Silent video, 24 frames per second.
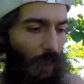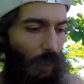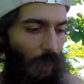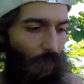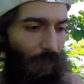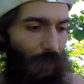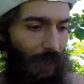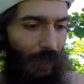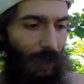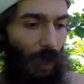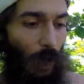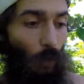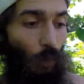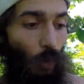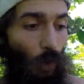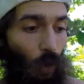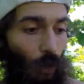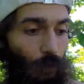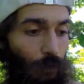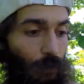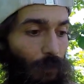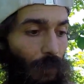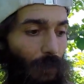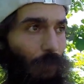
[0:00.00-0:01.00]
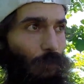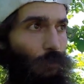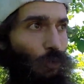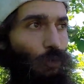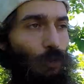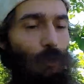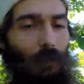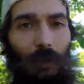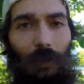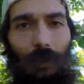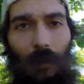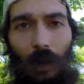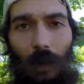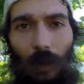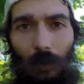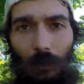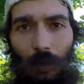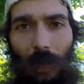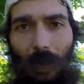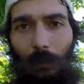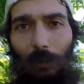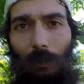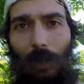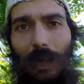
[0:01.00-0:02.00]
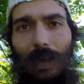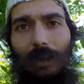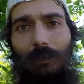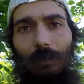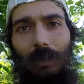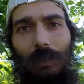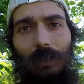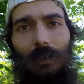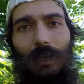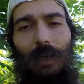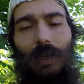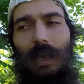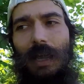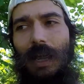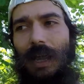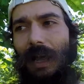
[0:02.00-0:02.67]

than I was as soon as I got on that pavement.